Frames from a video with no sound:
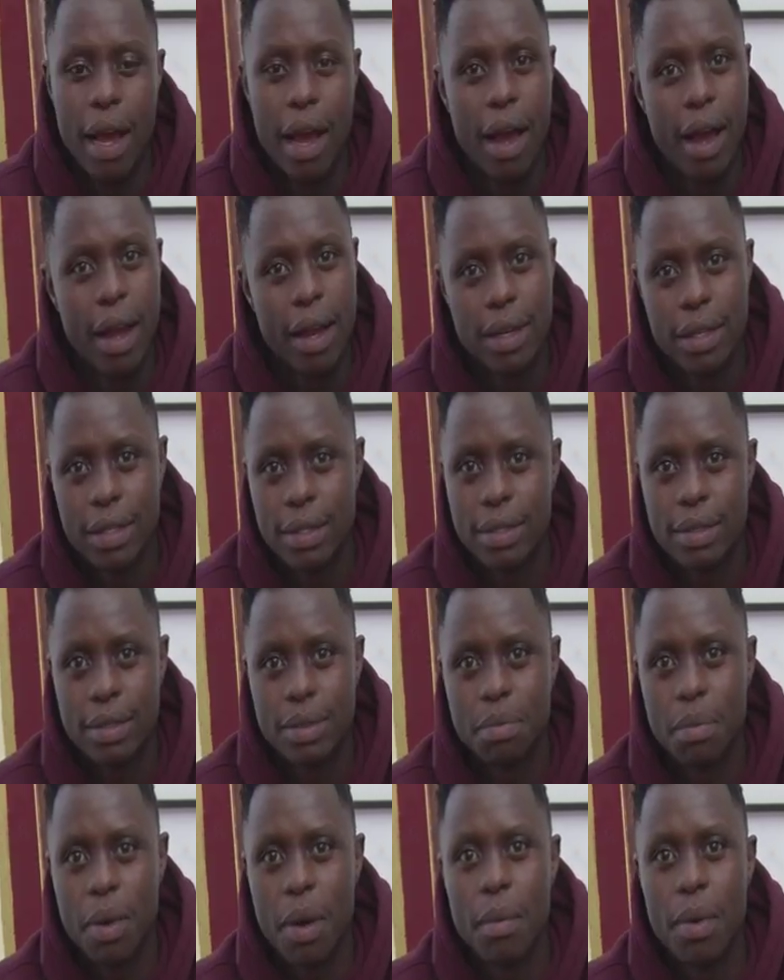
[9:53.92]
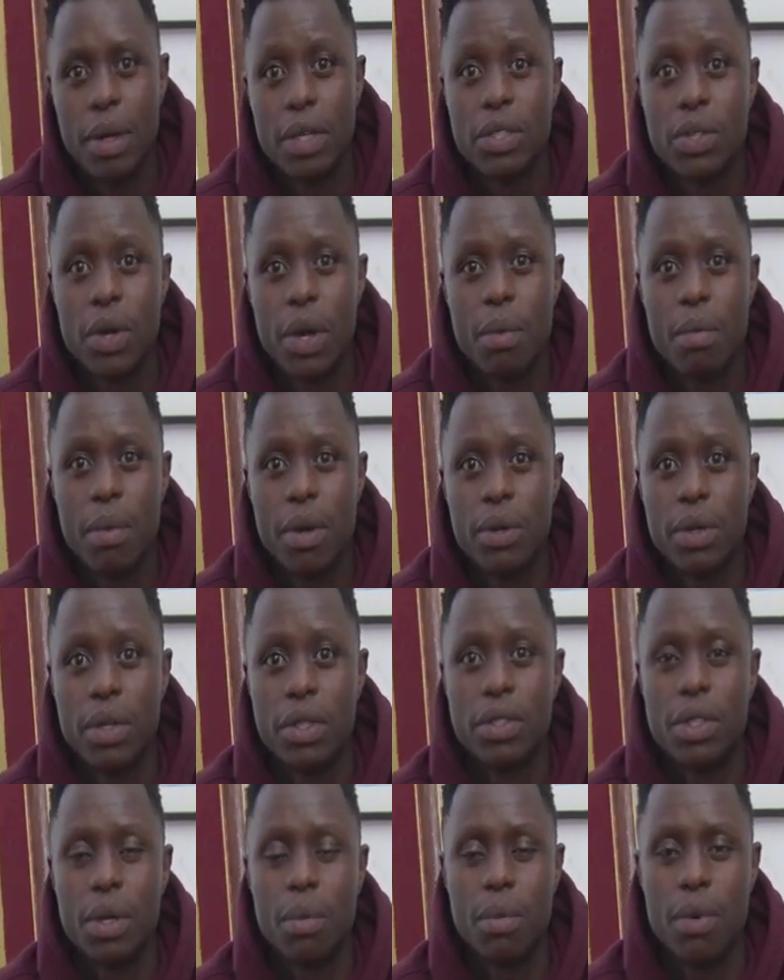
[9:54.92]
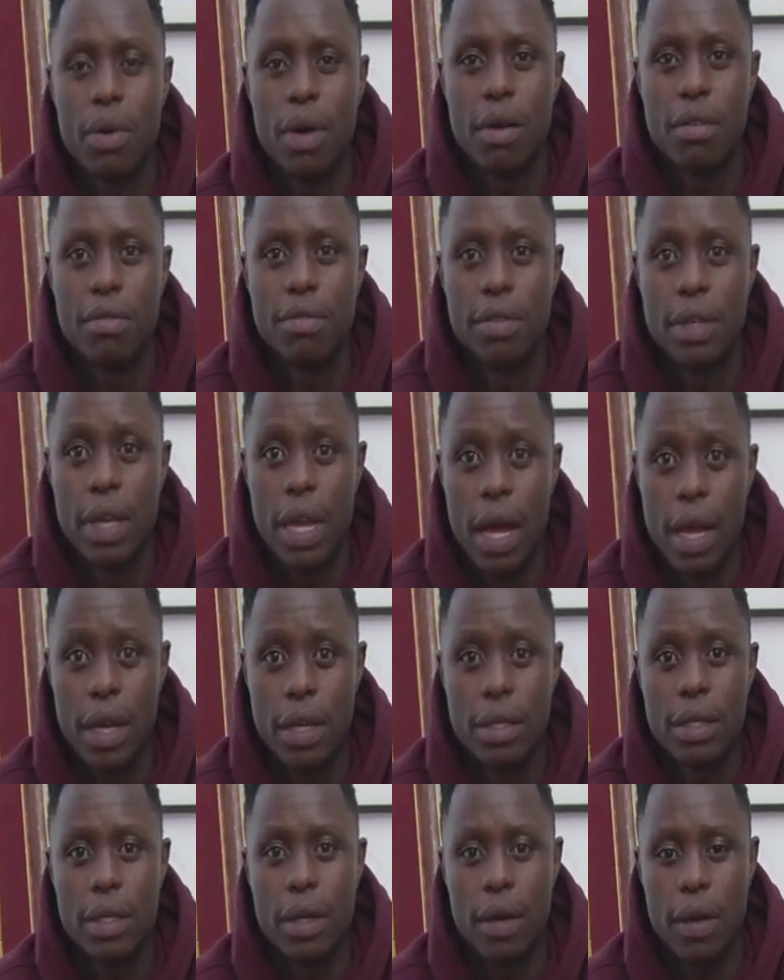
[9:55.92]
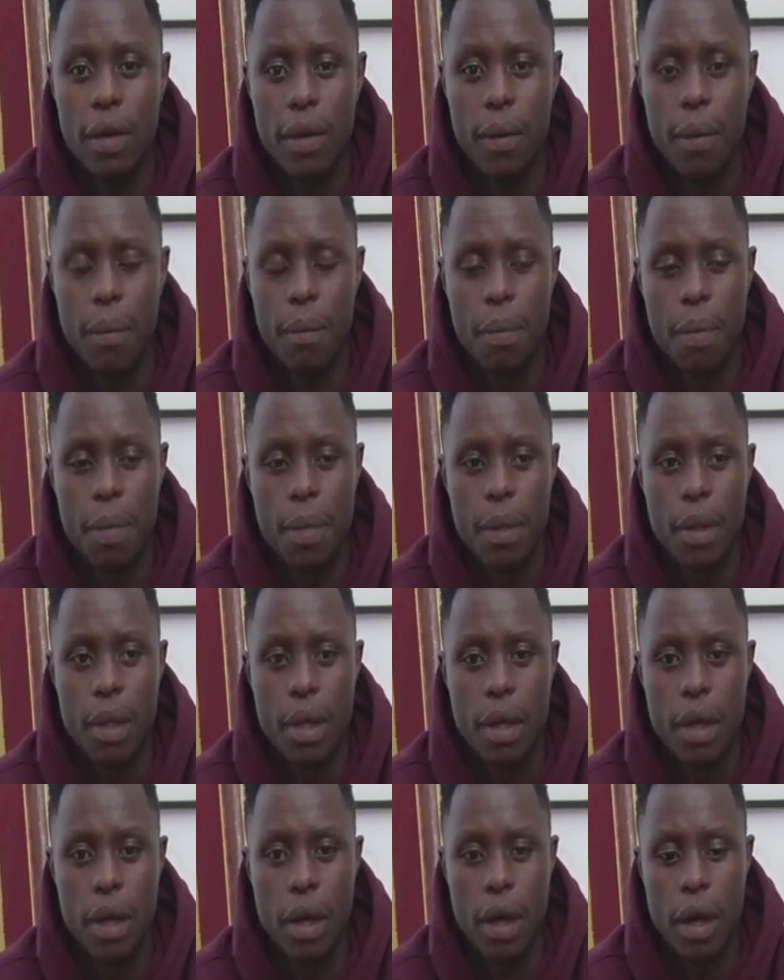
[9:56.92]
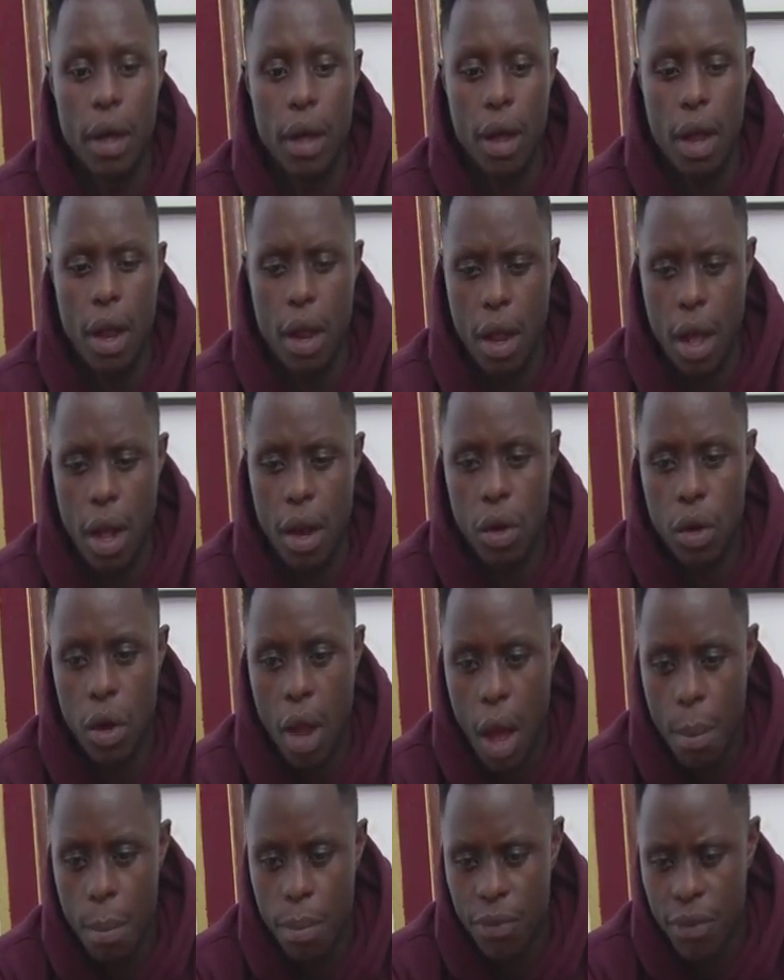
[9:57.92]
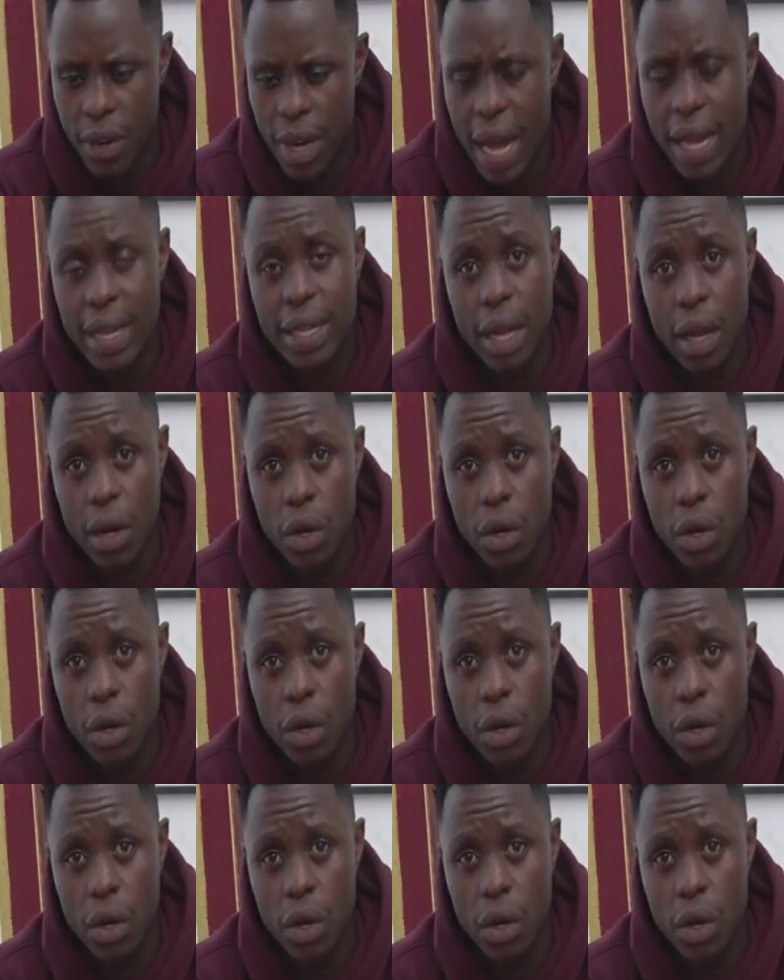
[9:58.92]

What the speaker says: and my mentor, Emmanuel Jambo, I've learned a lot.